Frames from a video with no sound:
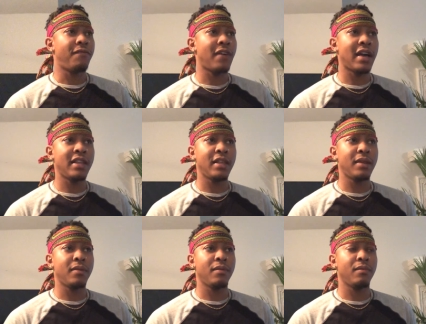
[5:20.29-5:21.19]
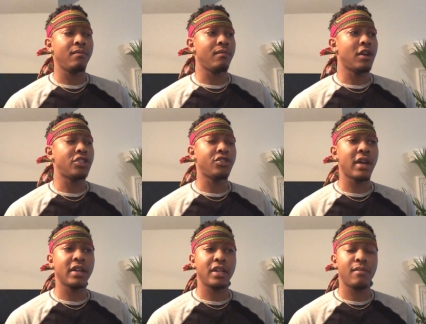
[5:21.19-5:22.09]
finding,
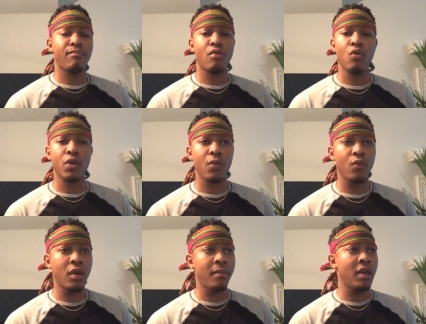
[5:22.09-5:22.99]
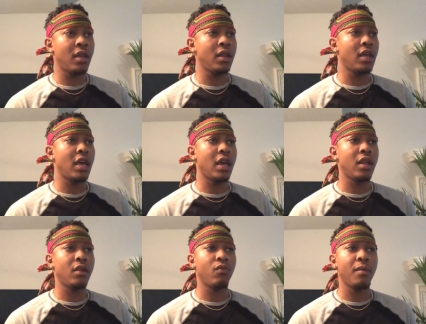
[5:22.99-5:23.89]
attracting broken women
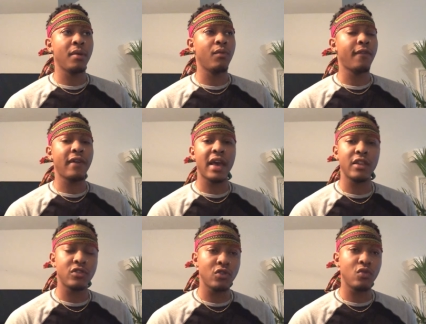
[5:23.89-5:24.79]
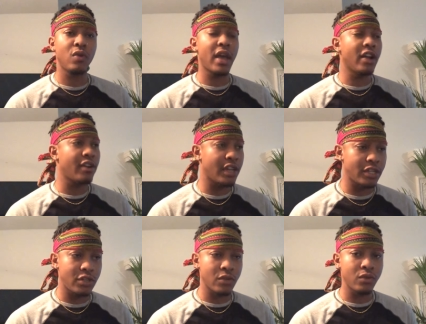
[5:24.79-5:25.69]
and women with attitude, anger
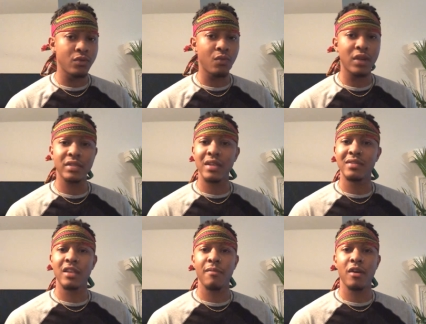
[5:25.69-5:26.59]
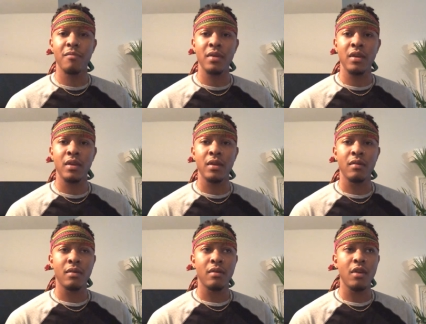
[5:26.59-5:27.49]
issues, what does that say about me?
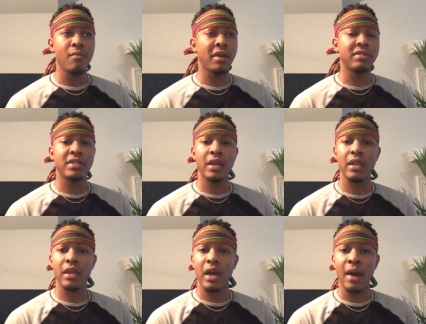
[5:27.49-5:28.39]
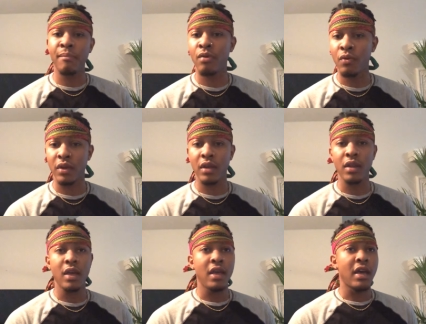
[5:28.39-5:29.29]
It might say that I'm
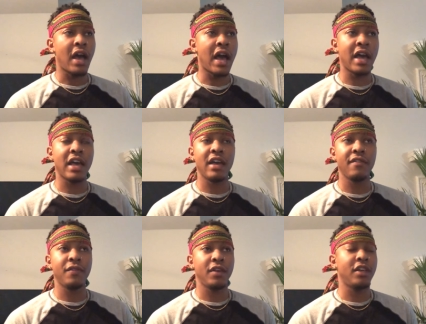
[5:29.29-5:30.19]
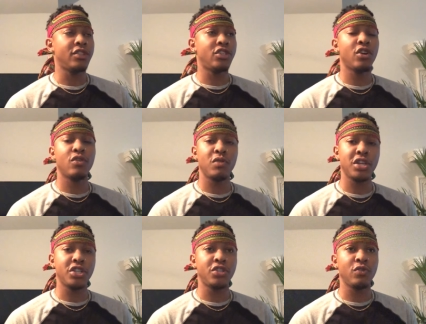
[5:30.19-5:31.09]
broken. I have internal
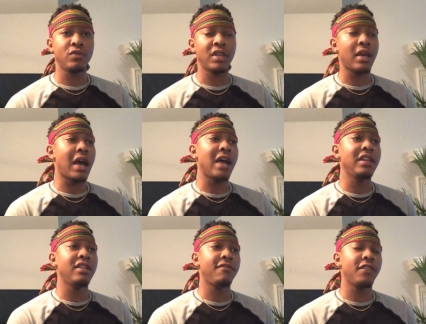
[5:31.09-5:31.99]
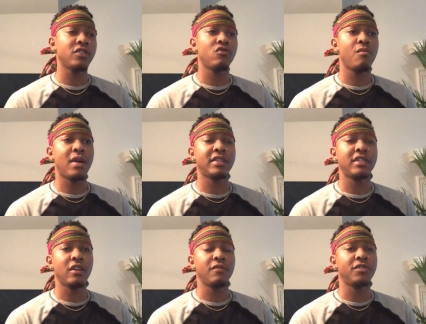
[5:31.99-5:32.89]
issues that I need to fix with
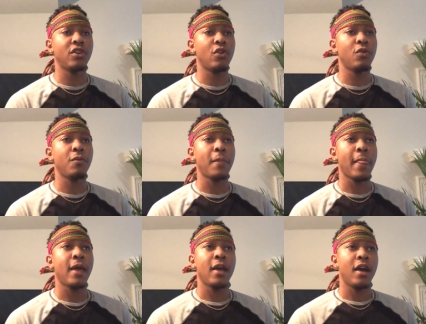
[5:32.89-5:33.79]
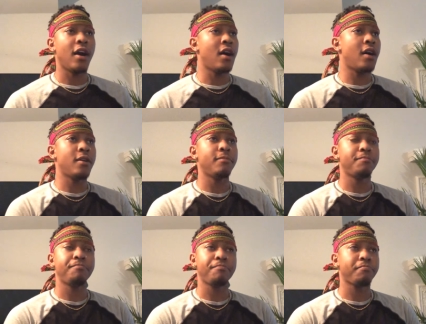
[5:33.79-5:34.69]
myself. So, um,